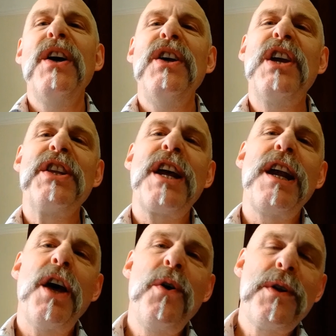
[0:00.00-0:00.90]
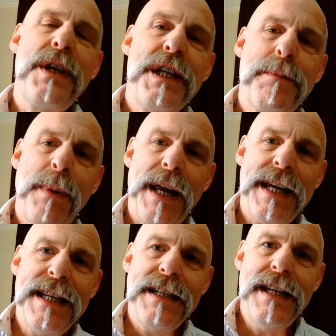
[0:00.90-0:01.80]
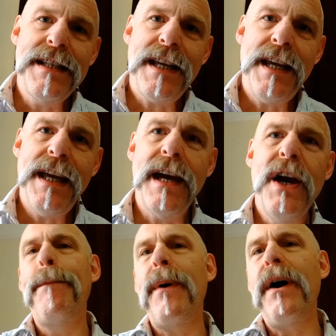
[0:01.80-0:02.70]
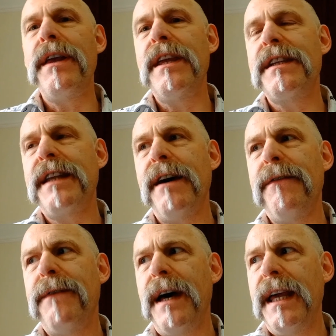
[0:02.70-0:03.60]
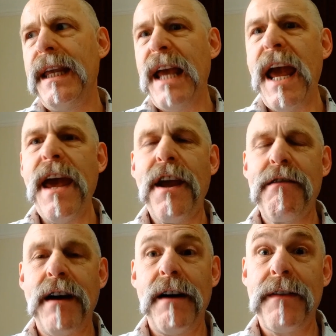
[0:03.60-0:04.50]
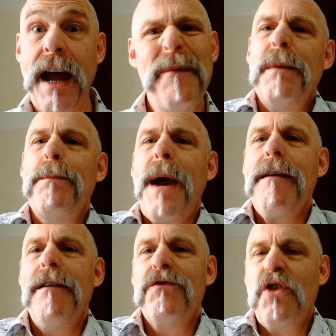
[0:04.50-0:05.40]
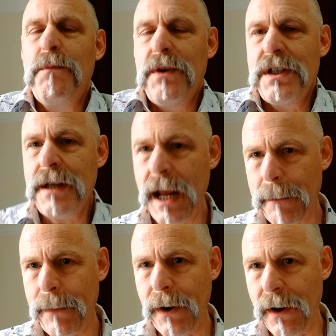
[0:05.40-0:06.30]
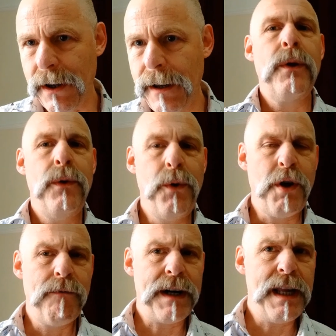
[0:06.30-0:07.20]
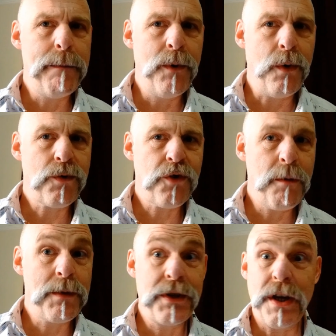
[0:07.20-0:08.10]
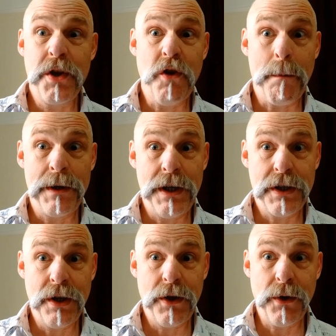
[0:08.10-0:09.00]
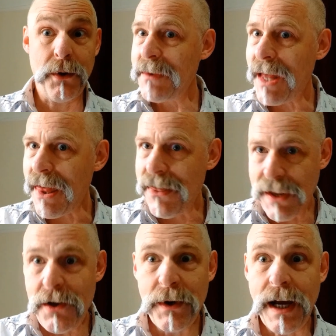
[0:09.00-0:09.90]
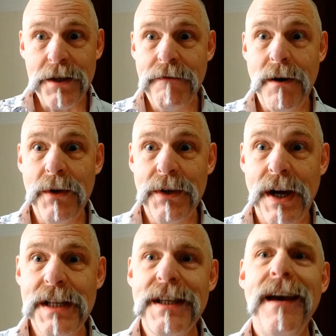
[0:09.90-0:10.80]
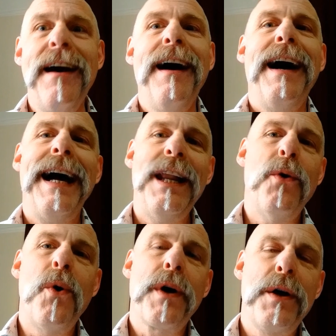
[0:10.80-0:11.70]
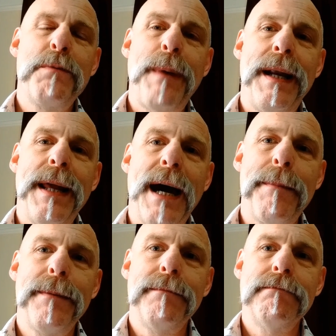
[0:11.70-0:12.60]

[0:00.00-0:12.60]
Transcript: You're going to load these planes into here. Buy yourself a aircraft carrier, a paratroopers tech perk. You can run in more troops than your opposition thought. Then you get to roll the dice and it all goes belly up.